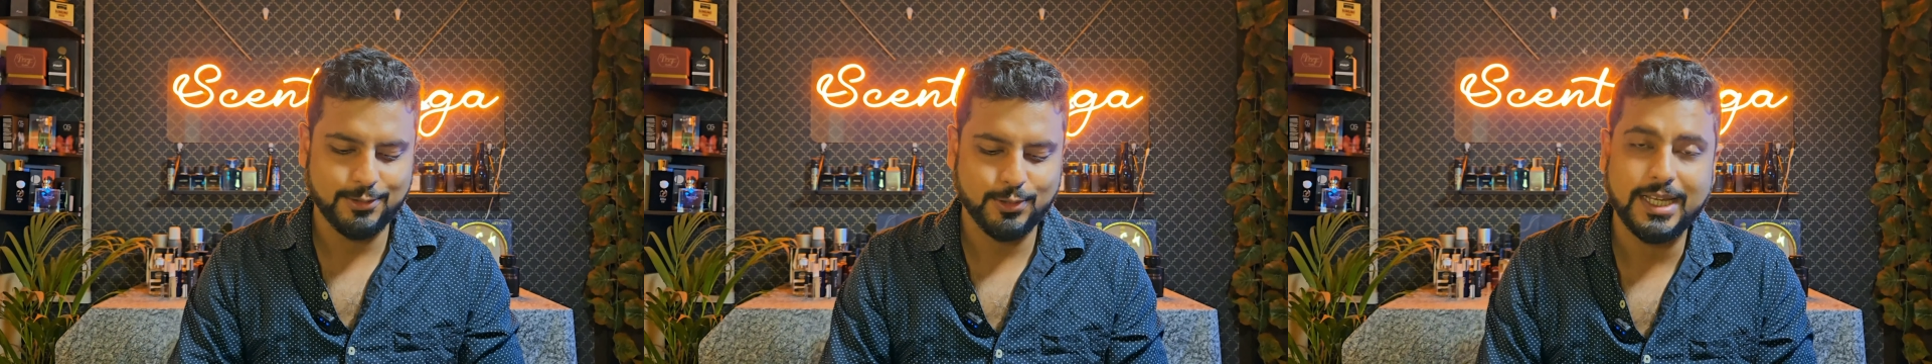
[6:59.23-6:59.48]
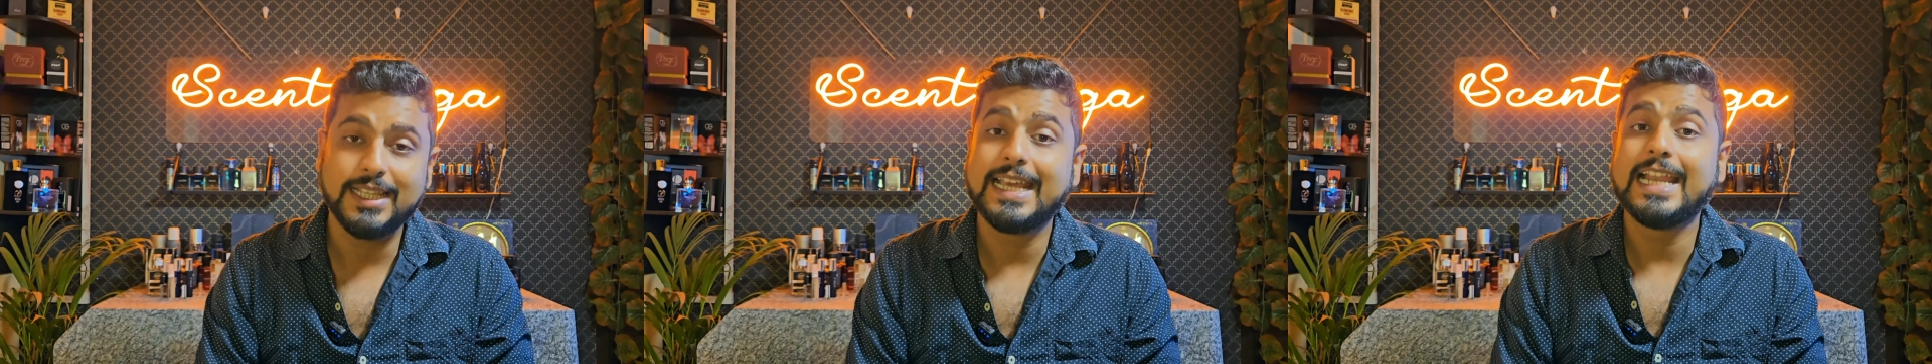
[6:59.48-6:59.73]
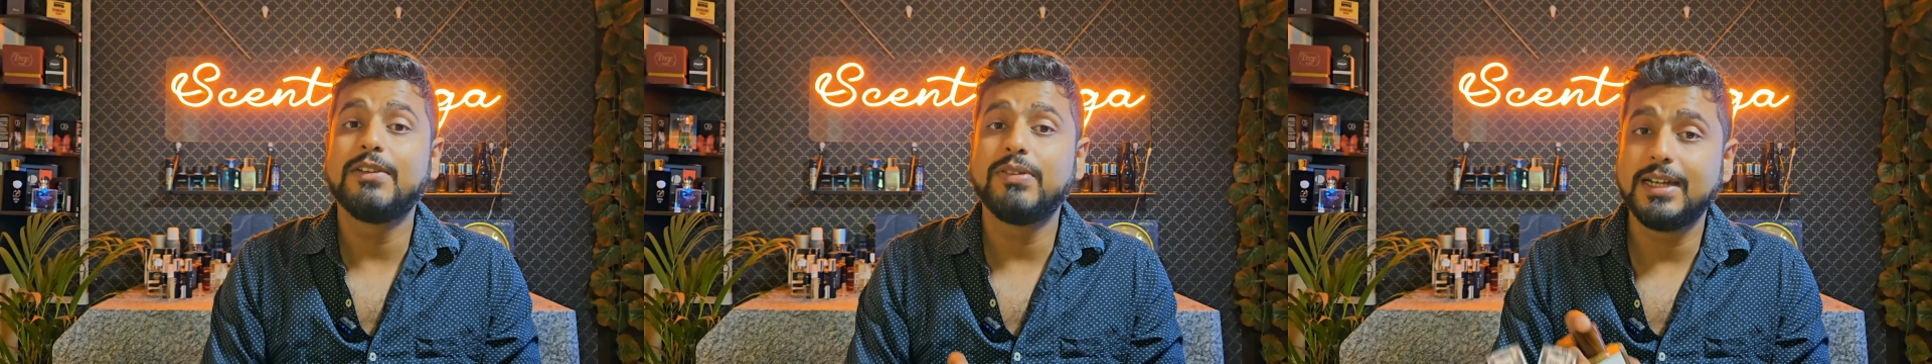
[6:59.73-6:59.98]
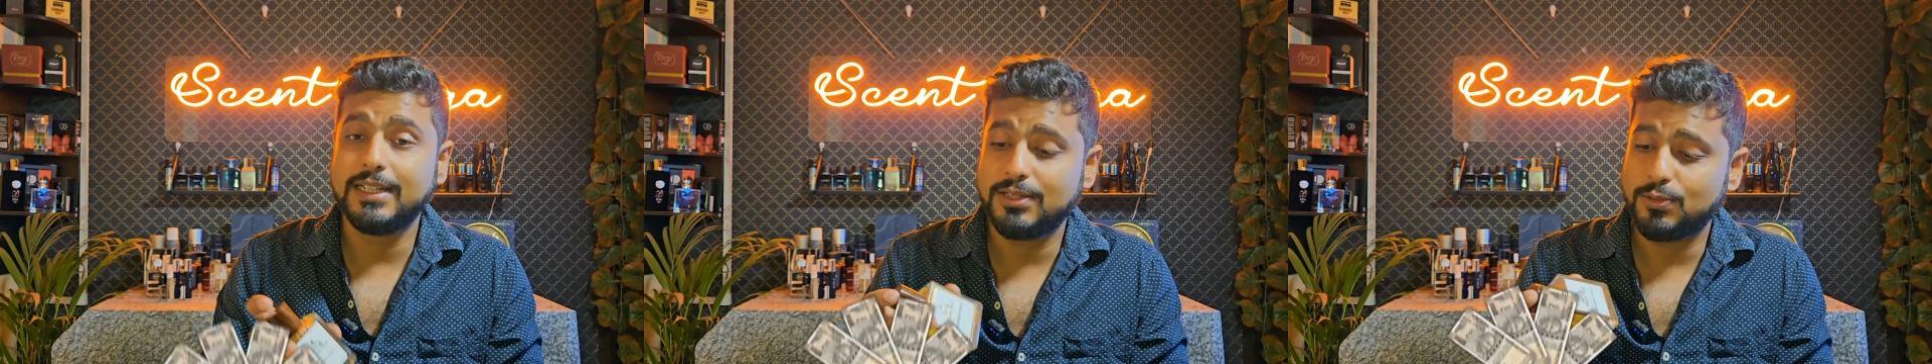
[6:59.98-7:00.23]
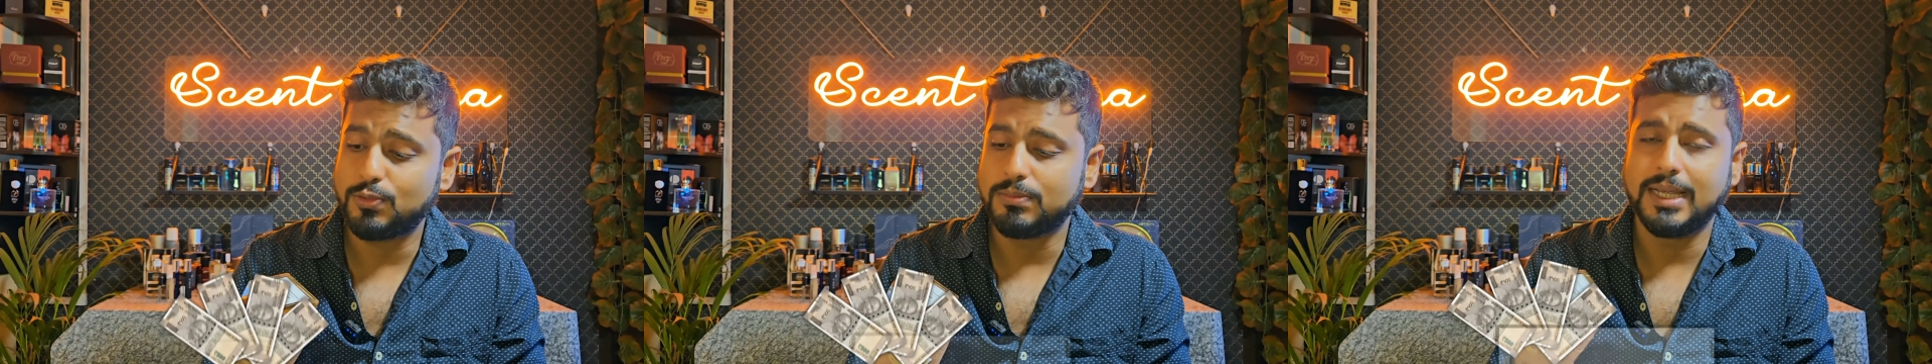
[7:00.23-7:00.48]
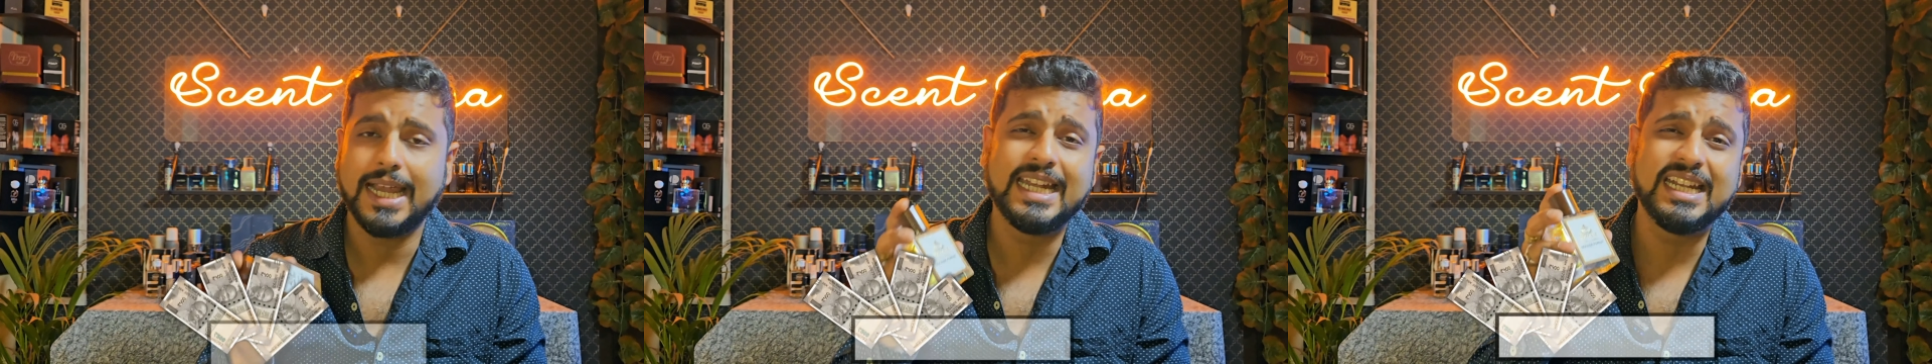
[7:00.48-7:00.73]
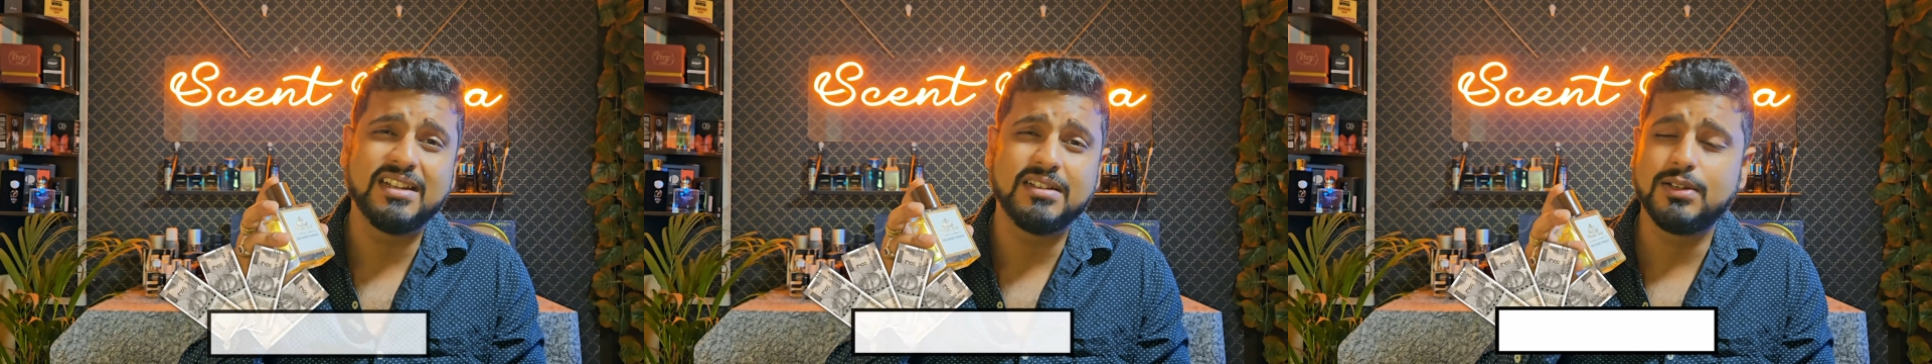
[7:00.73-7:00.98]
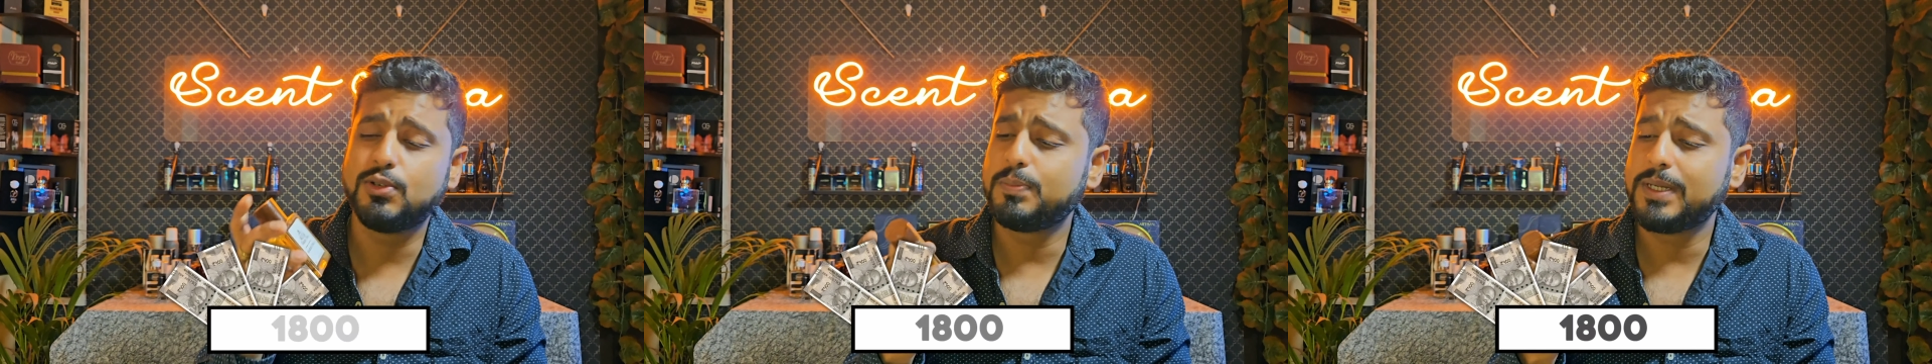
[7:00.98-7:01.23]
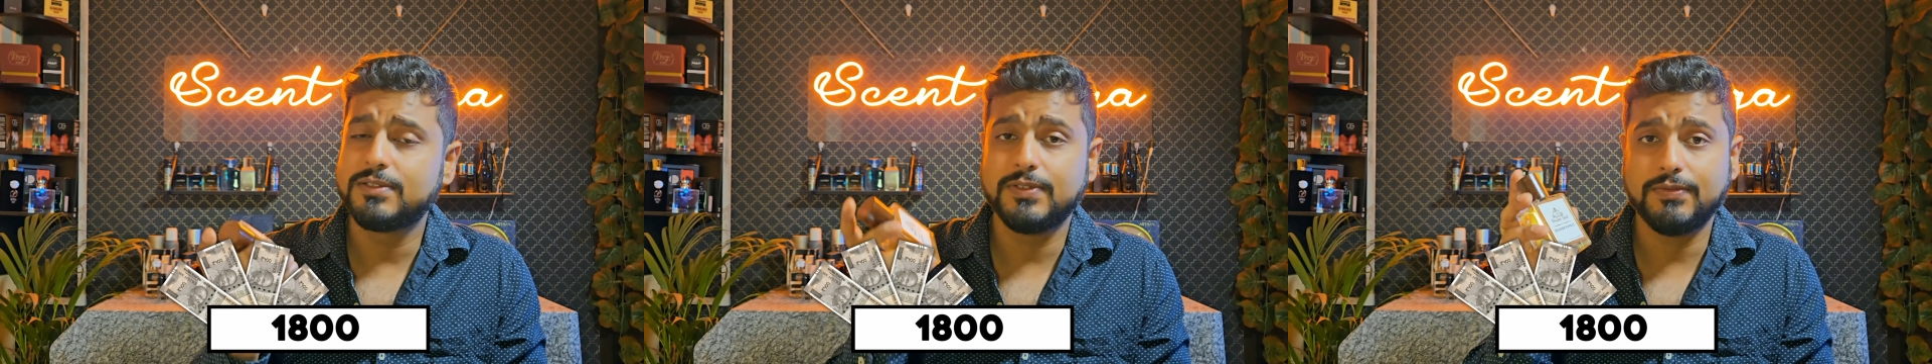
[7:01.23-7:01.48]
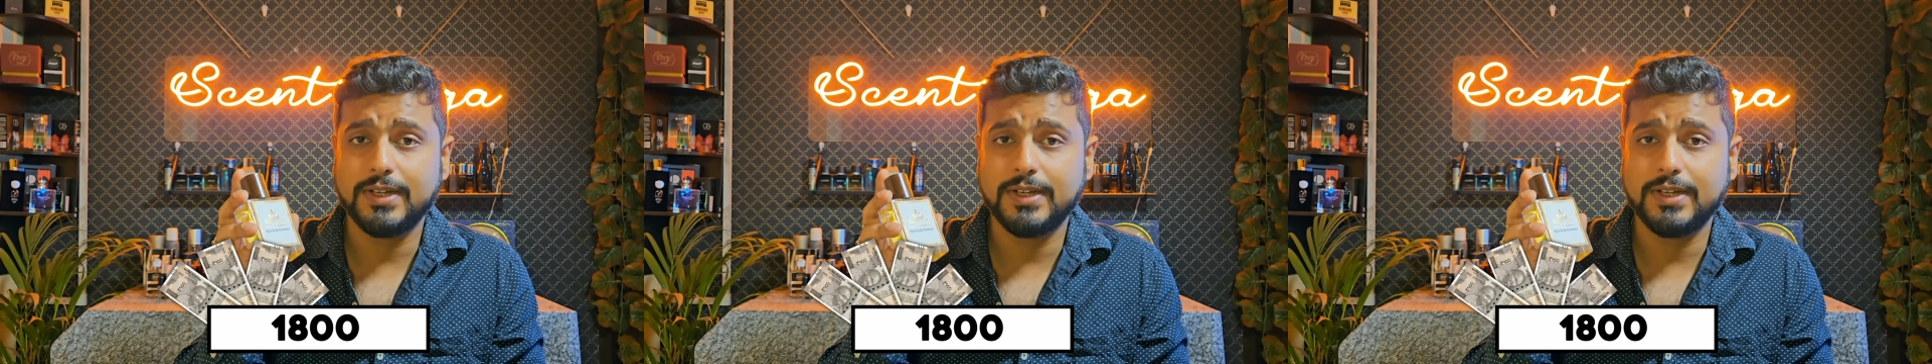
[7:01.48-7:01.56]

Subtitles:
Okay, the elephant in the room, 1800 rupees